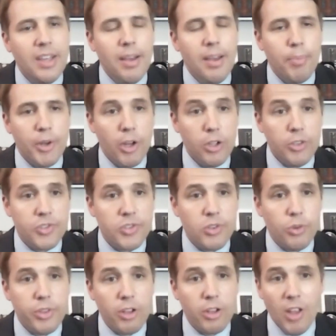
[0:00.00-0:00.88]
but also
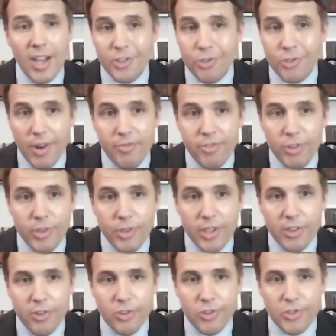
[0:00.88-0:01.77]
the lost revenue that
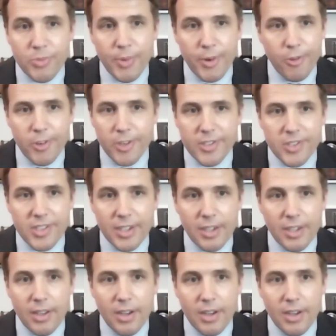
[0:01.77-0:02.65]
they're experiencing.